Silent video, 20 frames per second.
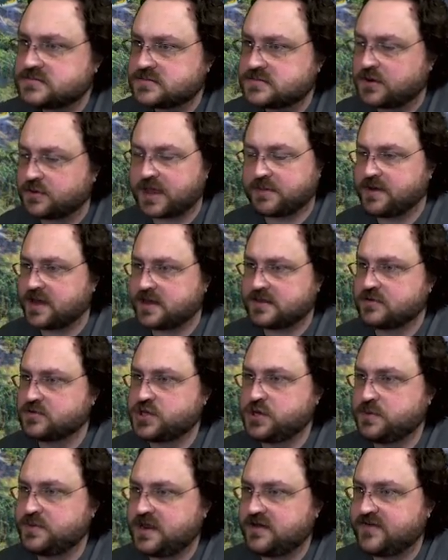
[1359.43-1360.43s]
Okay, man, there are
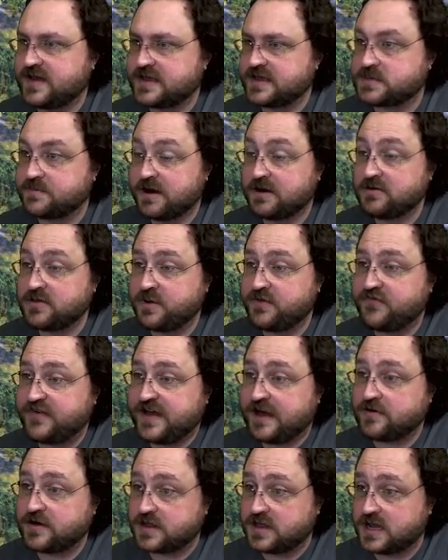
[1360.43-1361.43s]
too many events. Apparently, we
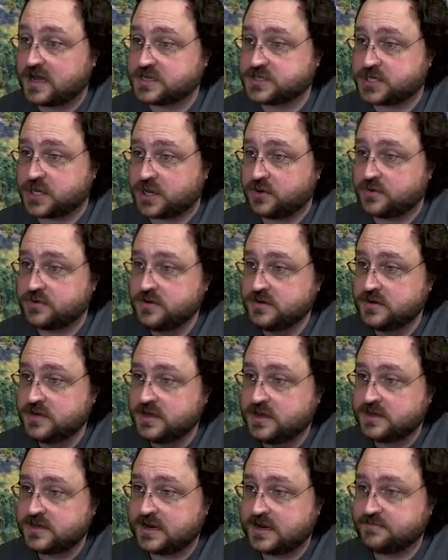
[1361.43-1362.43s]
found a luck stone,
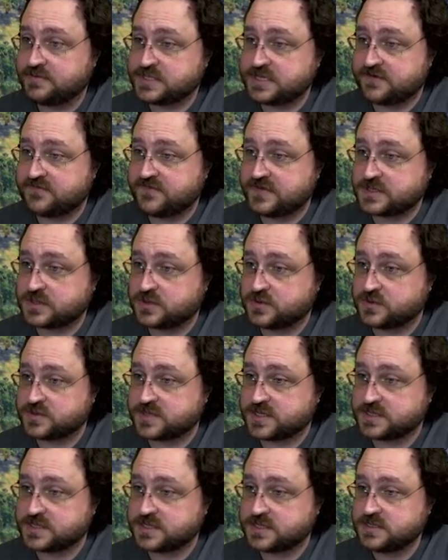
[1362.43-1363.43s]
10% physical
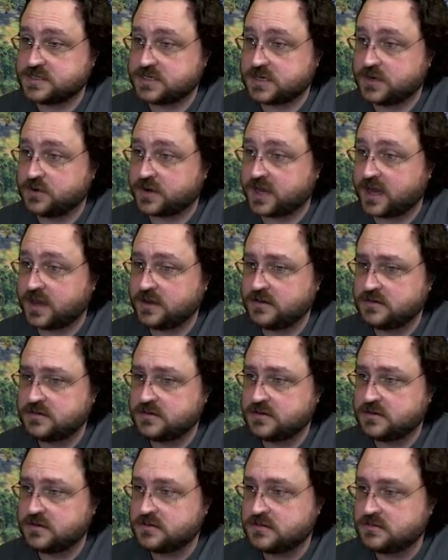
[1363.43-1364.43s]
resistance. Okay.
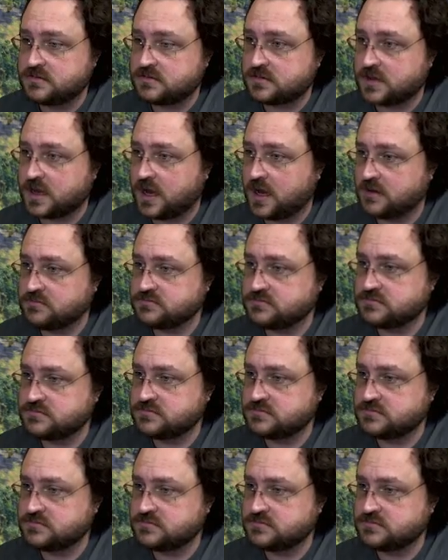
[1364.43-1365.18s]
Um.